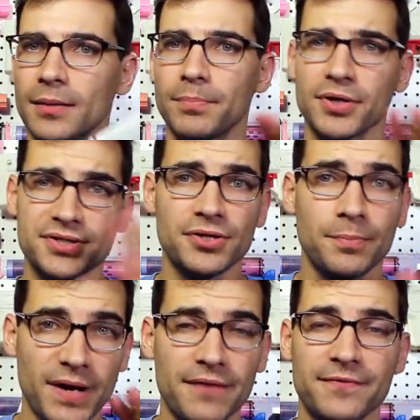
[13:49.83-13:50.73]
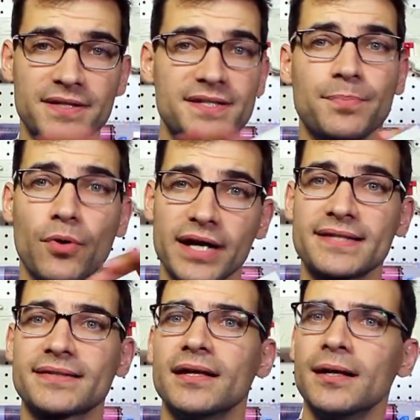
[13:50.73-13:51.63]
personal preference
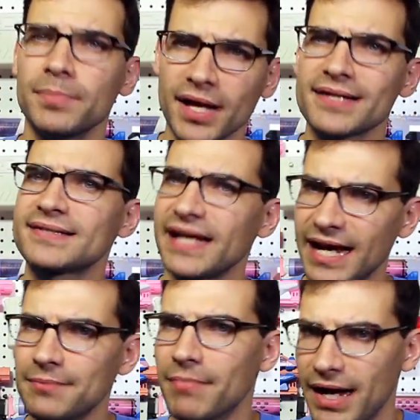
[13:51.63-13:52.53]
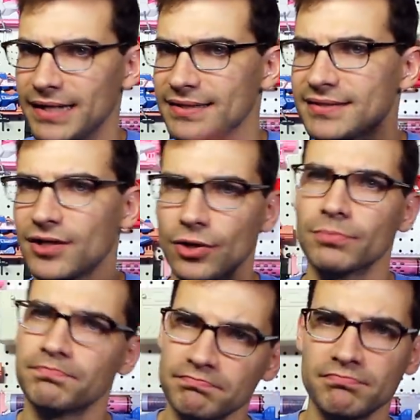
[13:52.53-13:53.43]
points, plus and minus.
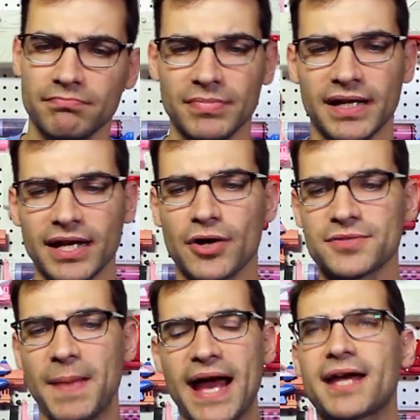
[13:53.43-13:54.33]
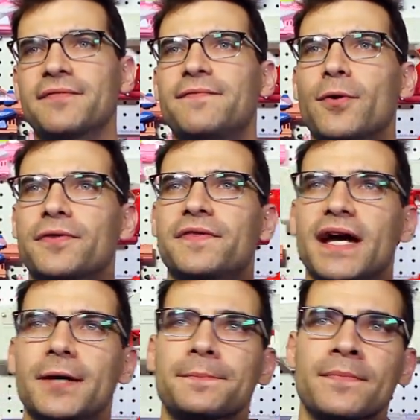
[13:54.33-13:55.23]
So it goes back and forth
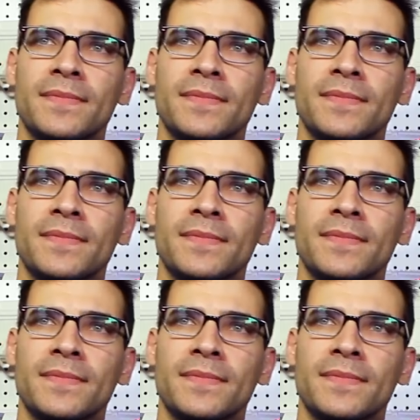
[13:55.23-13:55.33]
there.